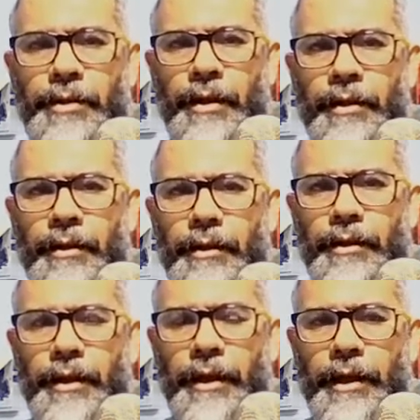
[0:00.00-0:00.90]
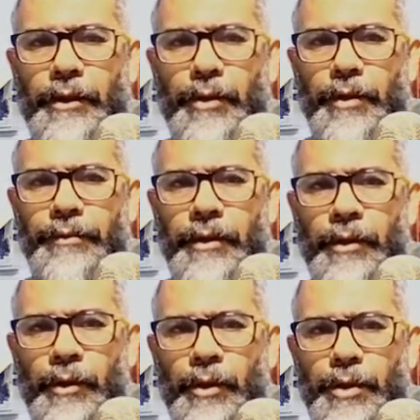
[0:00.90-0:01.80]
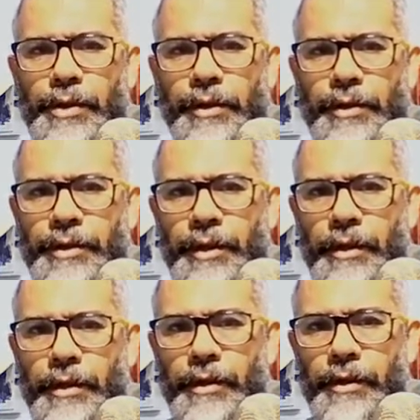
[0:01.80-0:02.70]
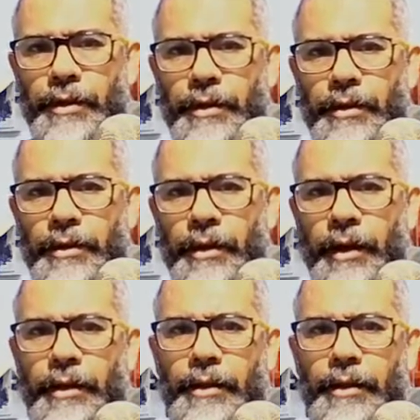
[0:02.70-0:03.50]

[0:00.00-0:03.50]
then the electron will lose energy, right,